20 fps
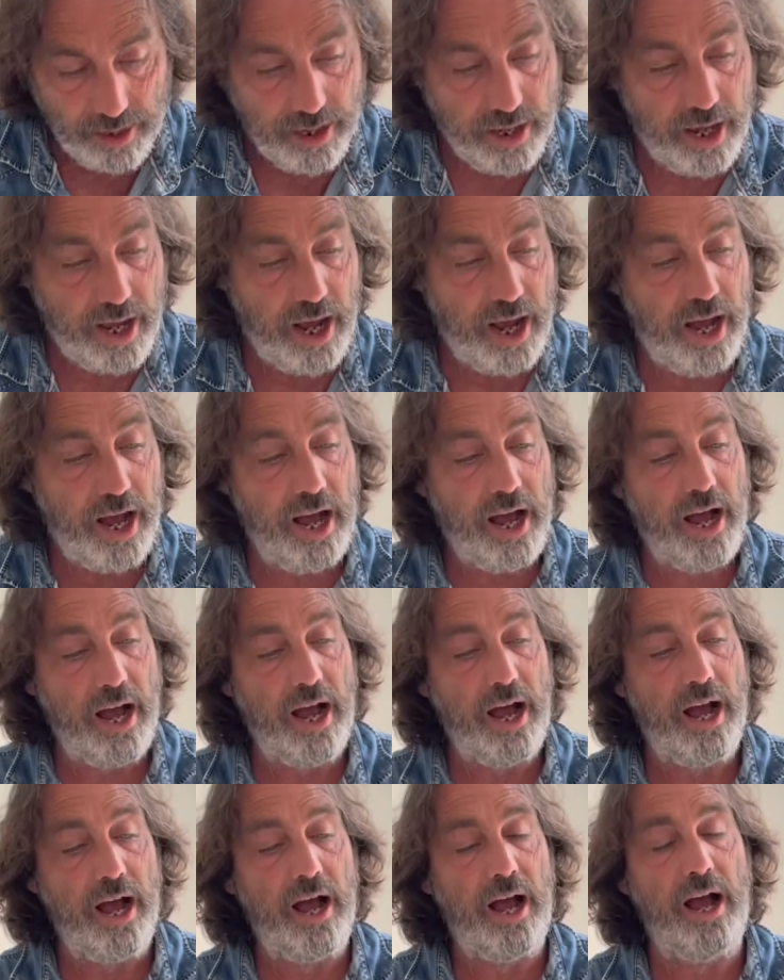
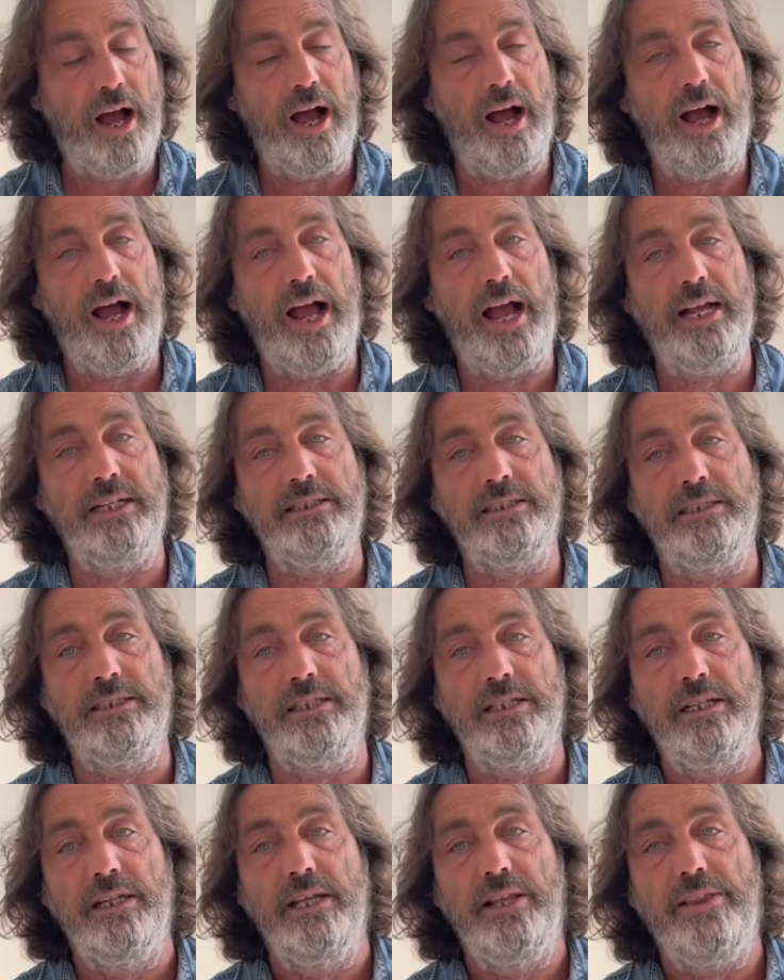uh, and
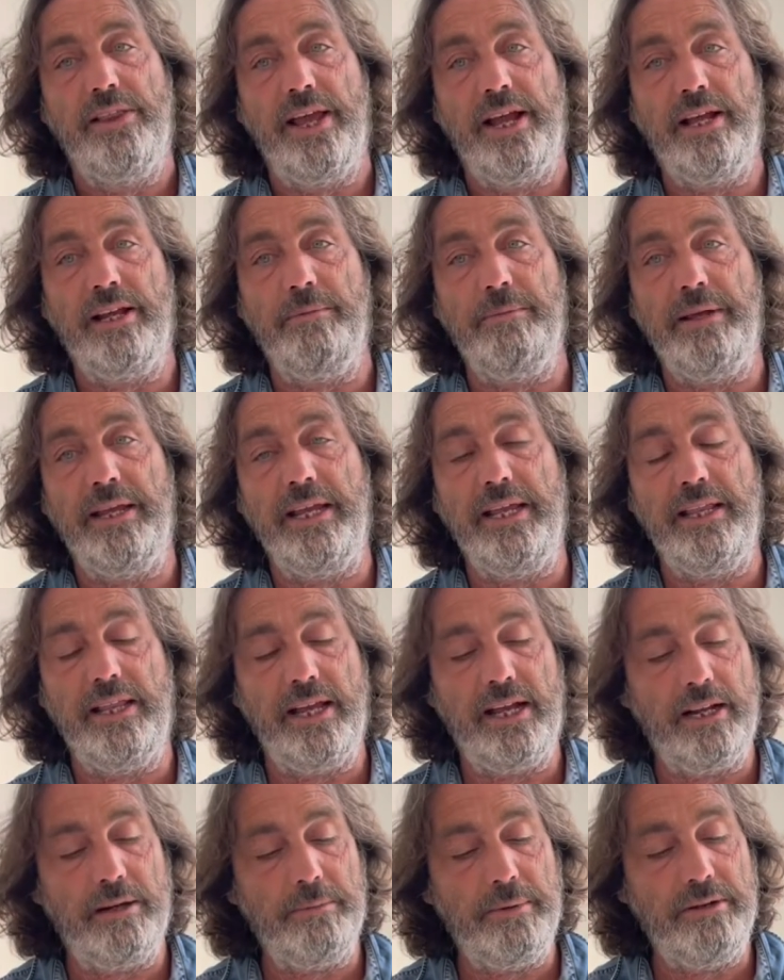they're going to be
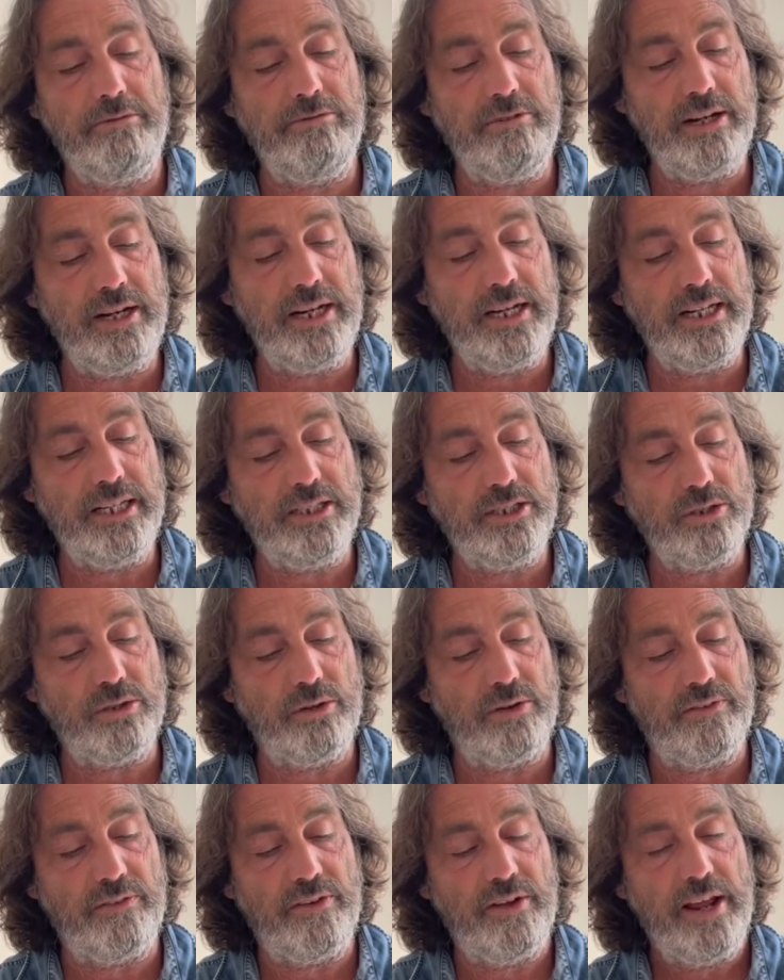they're going to be really sort
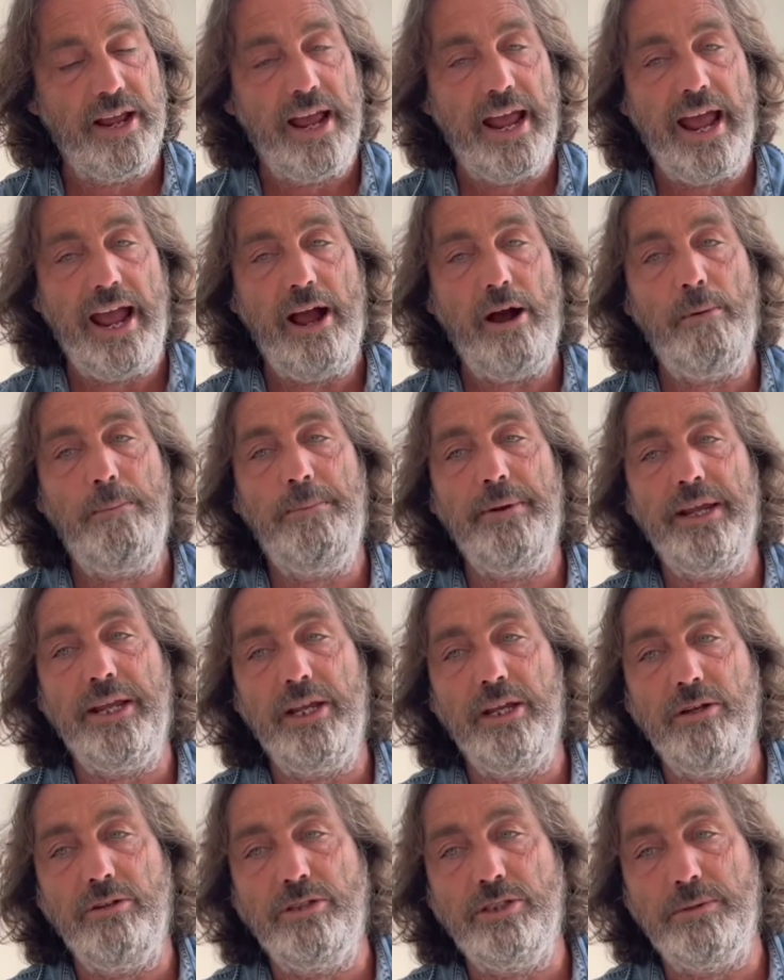of helping
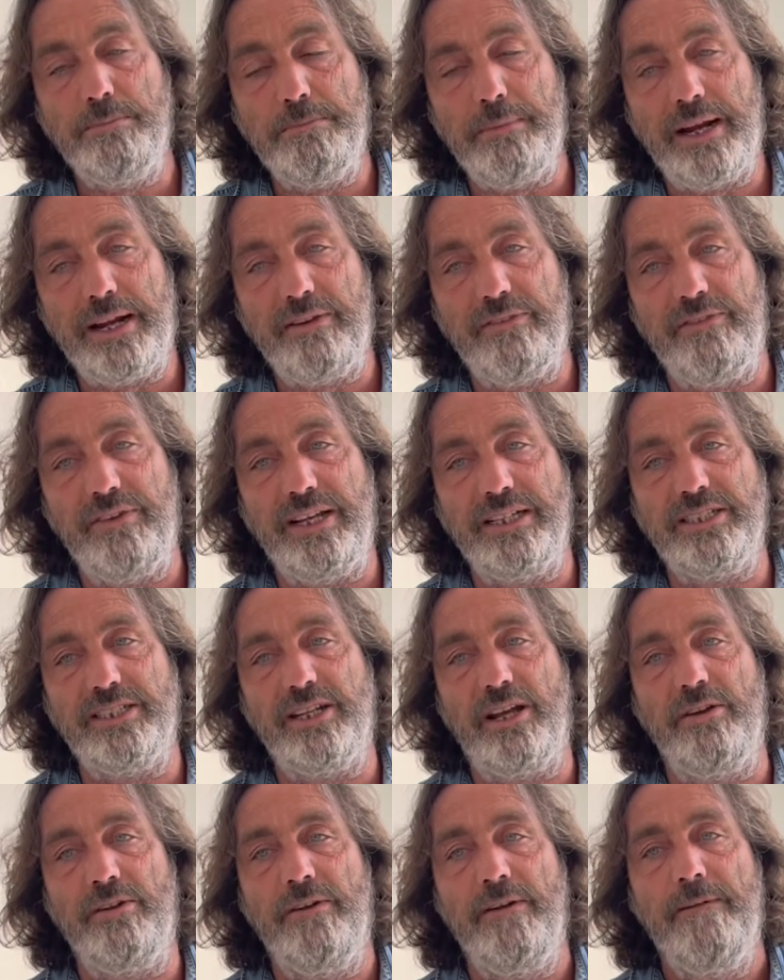you to manifest.
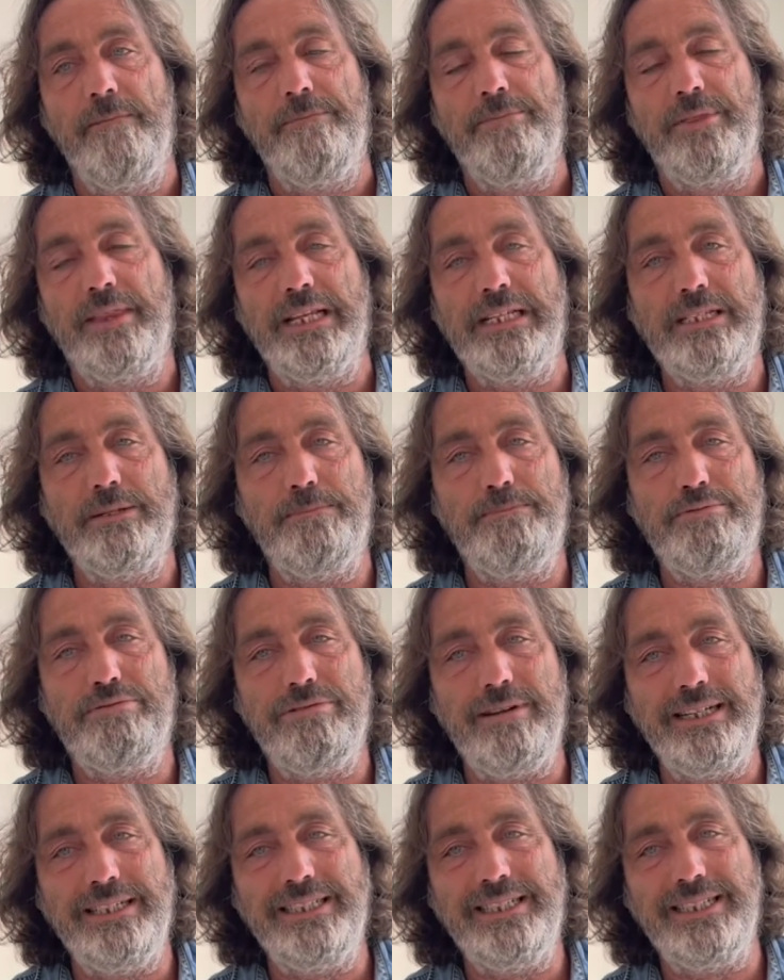So this
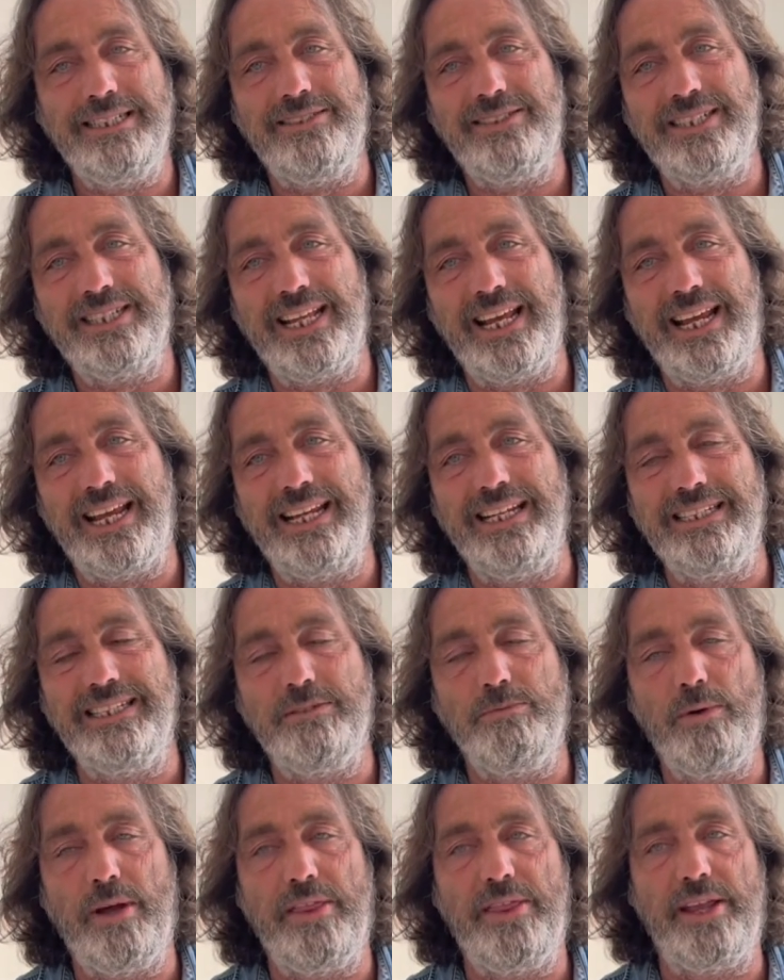apprentice thing is
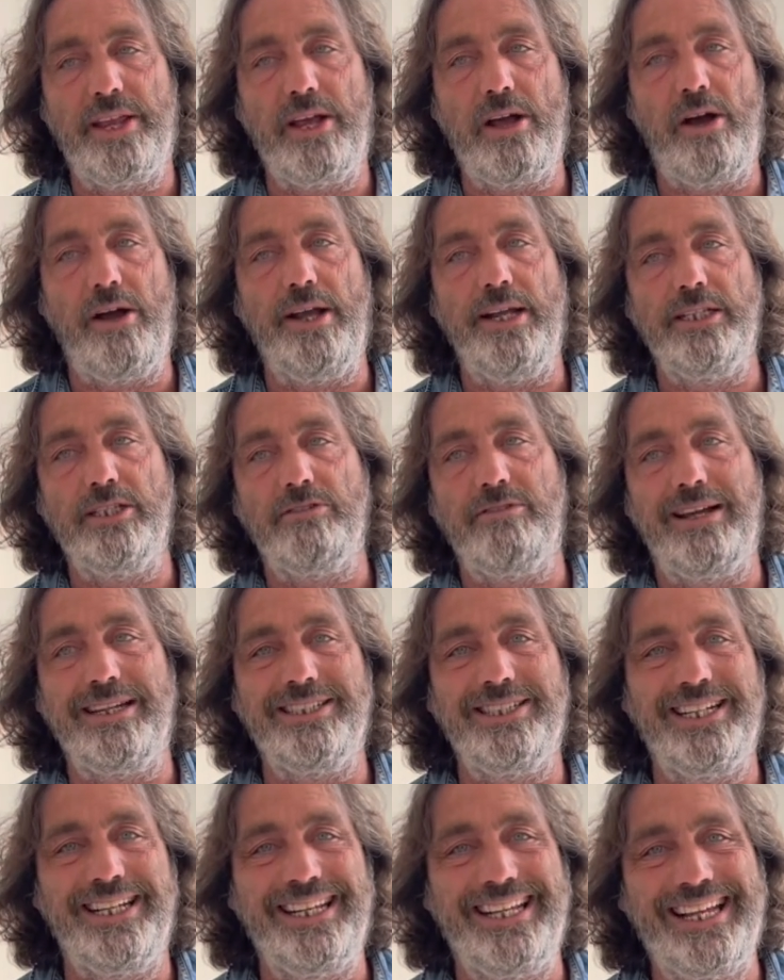where the guides are
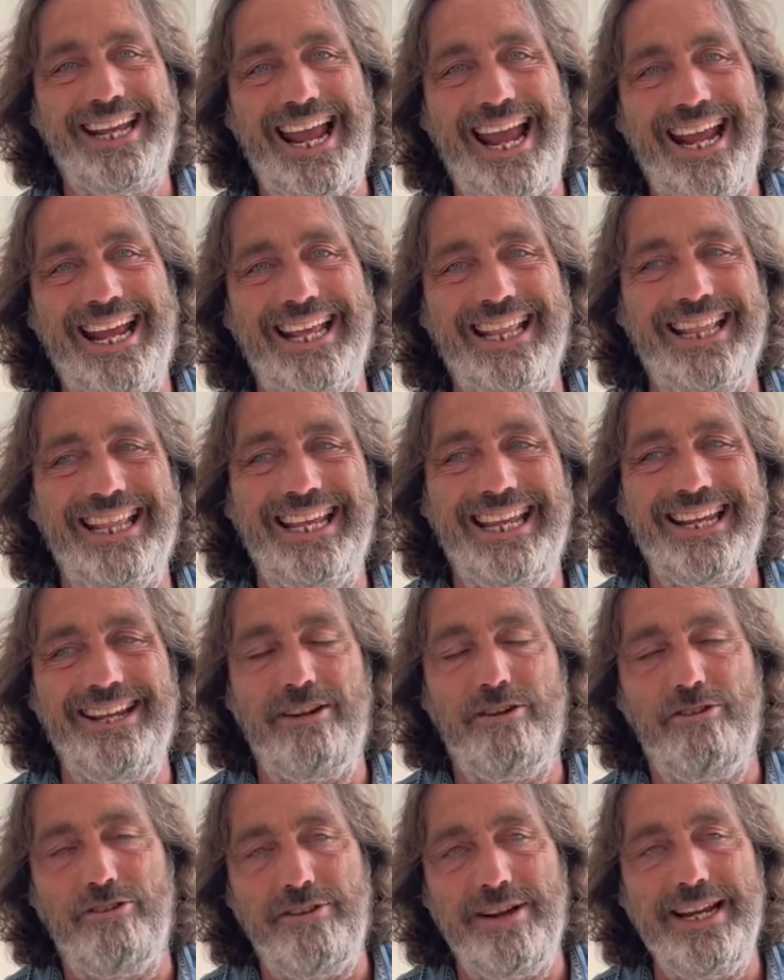actually getting the
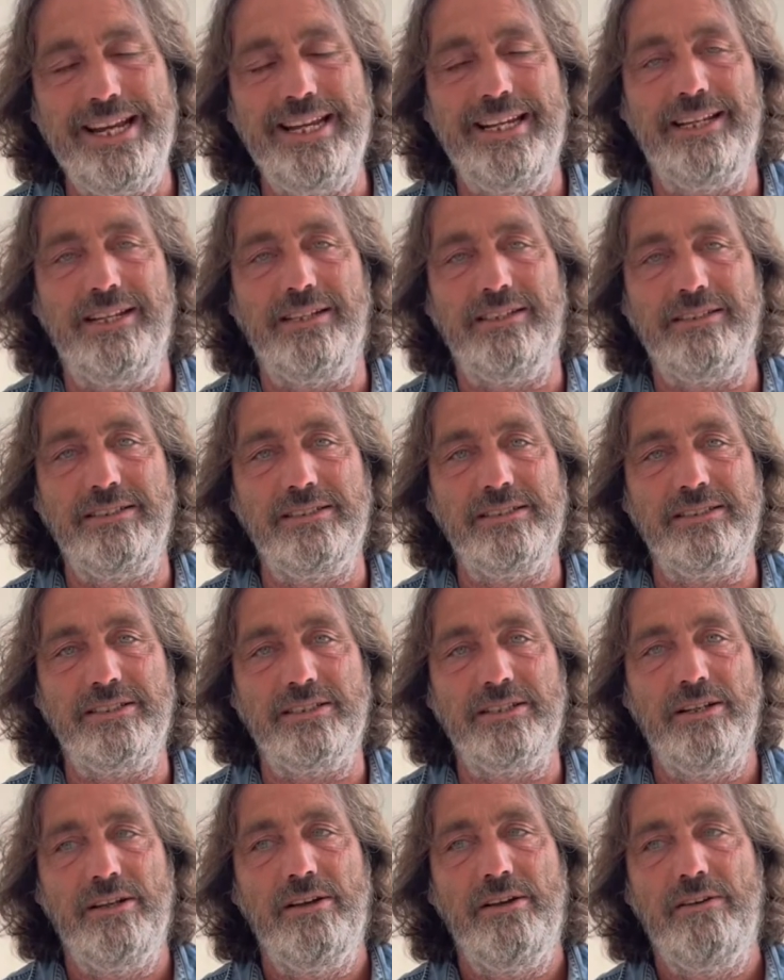ingredients
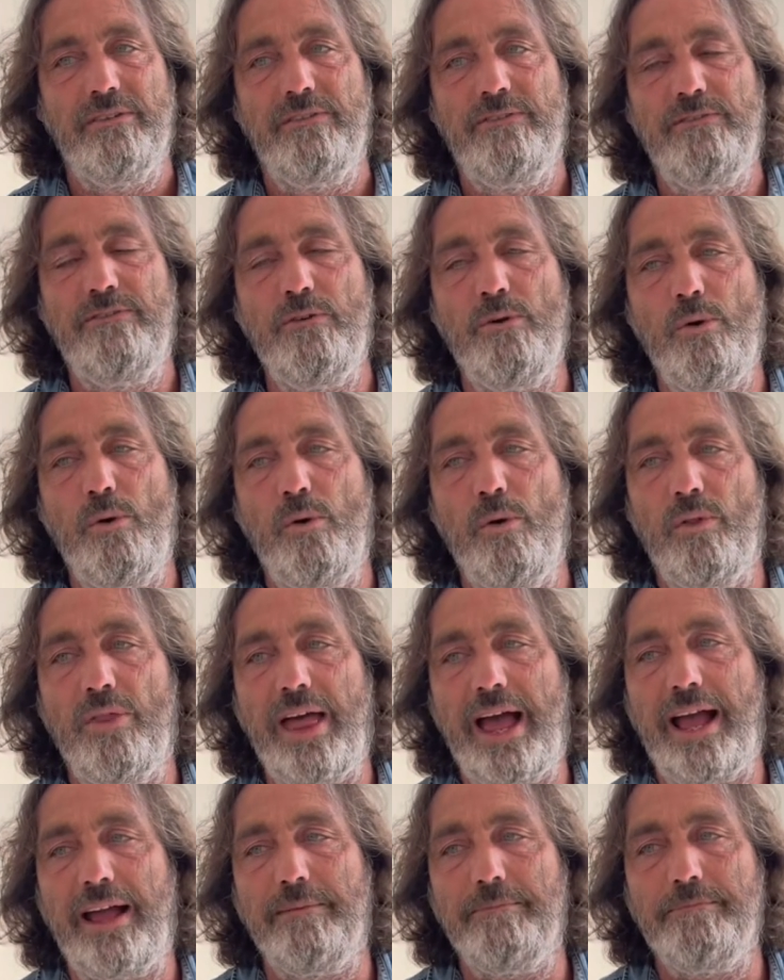for
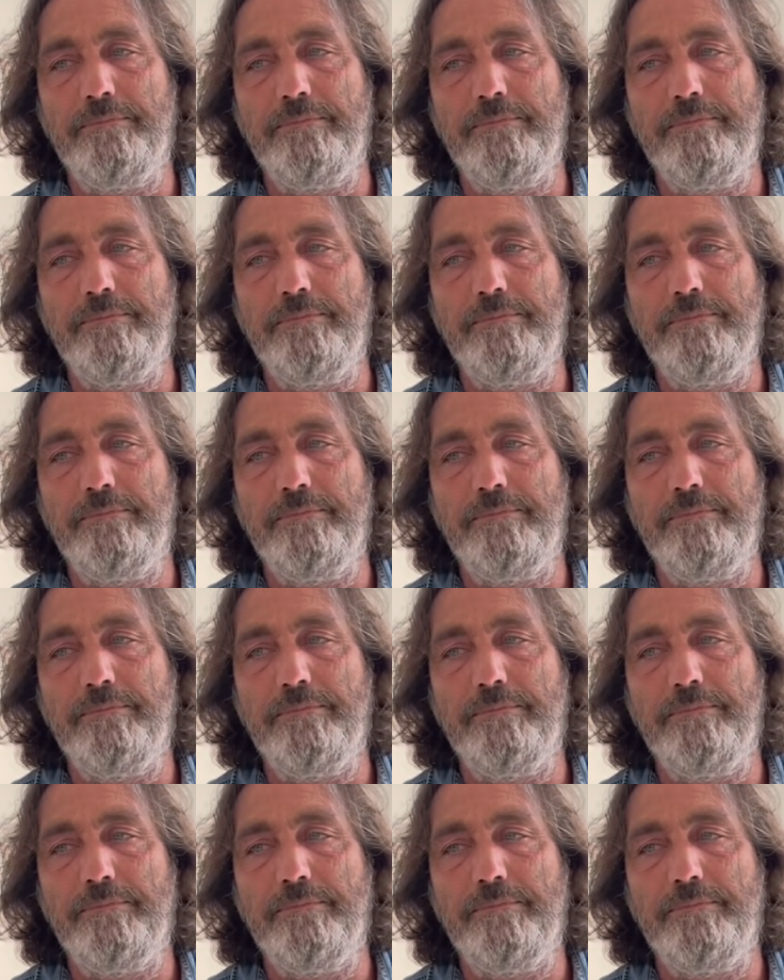that